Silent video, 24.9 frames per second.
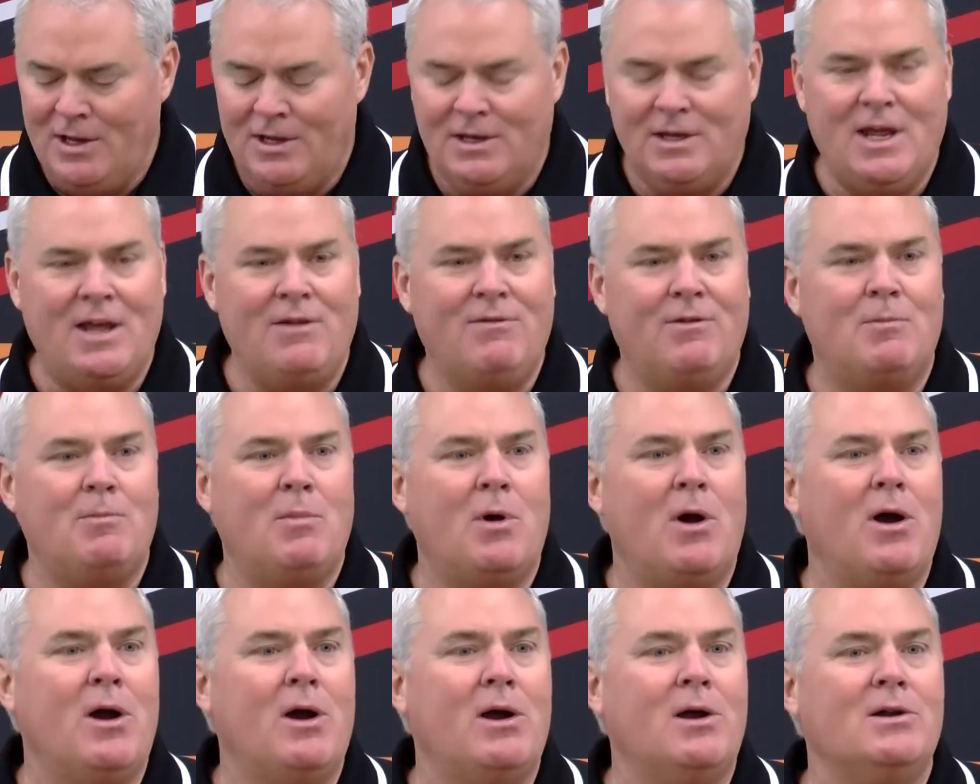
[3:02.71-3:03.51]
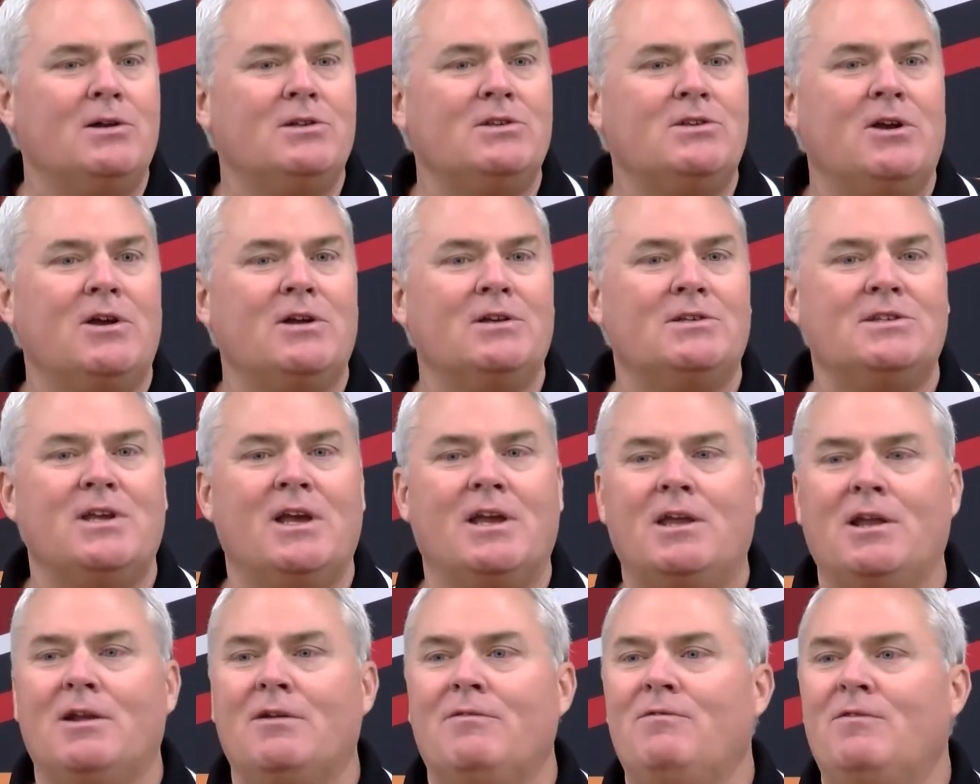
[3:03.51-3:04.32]
David Barnes, our
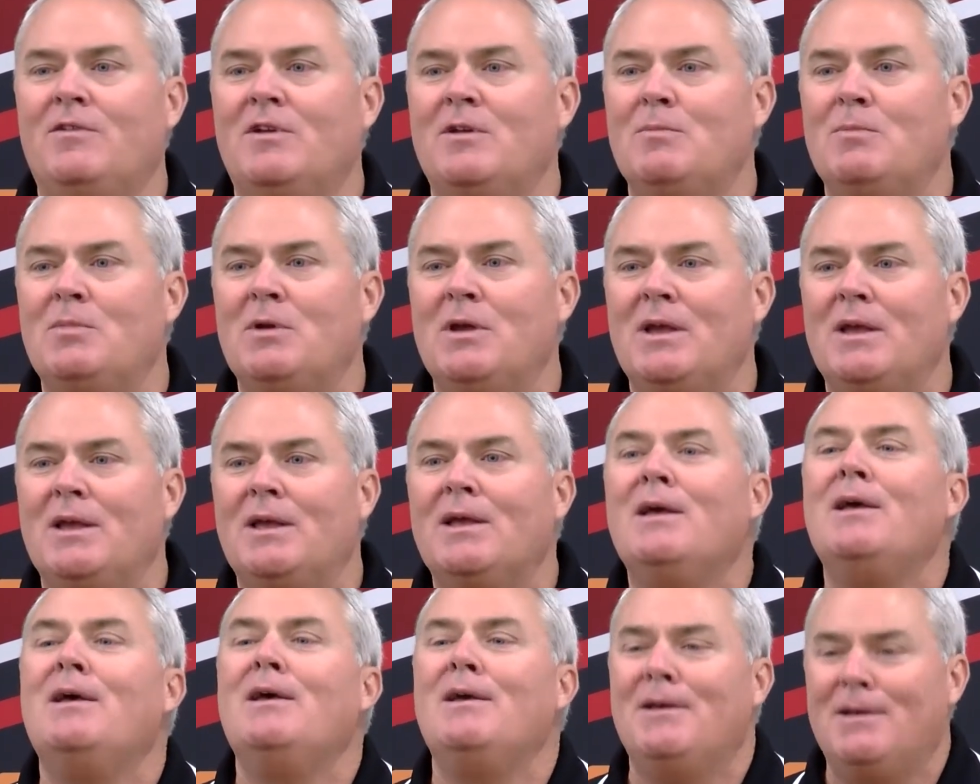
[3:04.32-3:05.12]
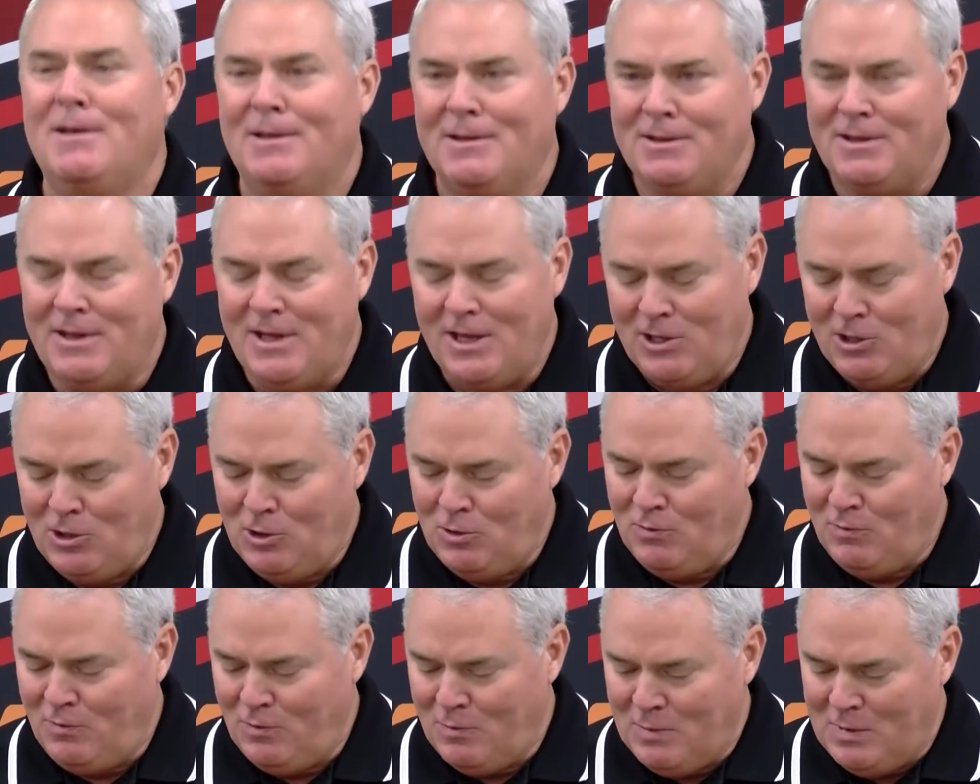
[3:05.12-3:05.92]
executive VP, thank
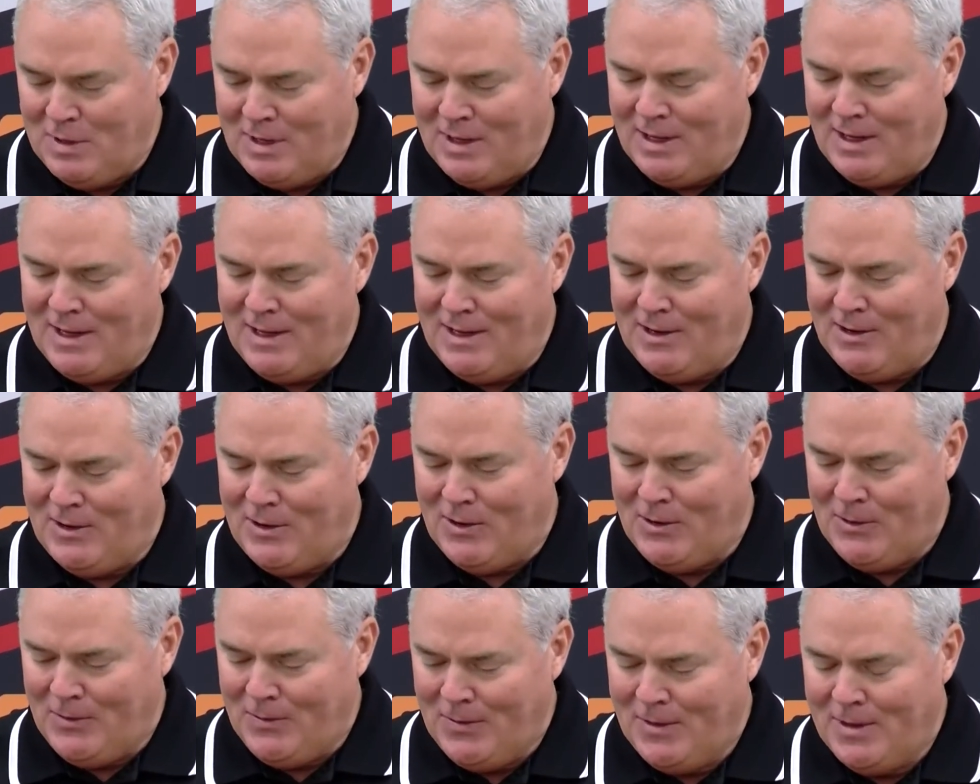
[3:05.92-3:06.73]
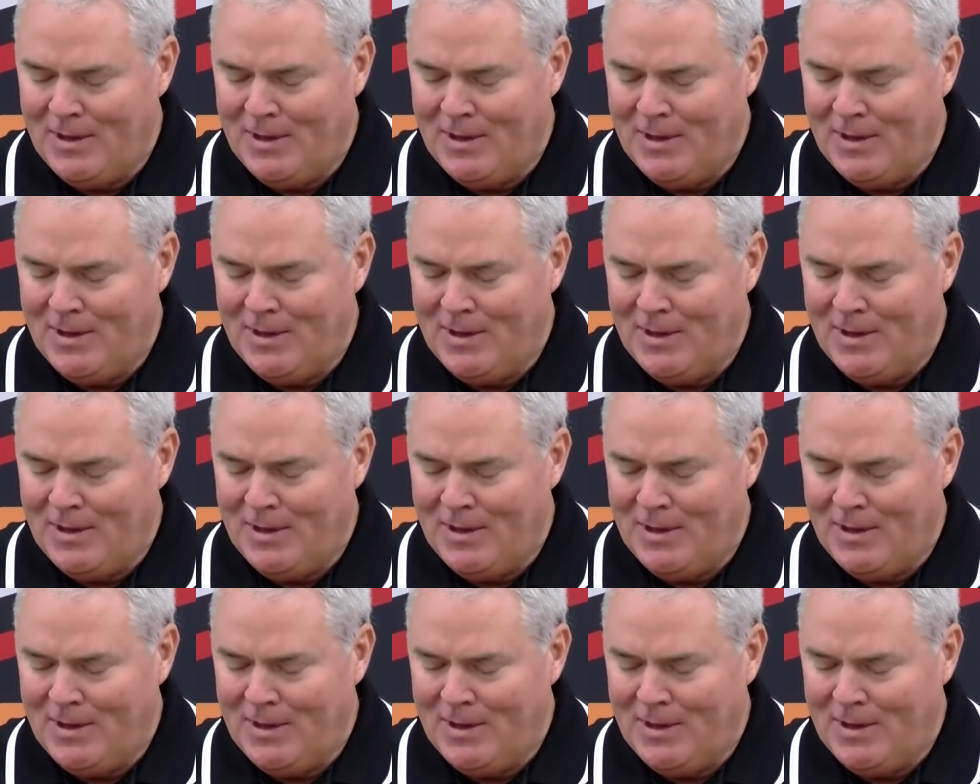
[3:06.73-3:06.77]
you for being here.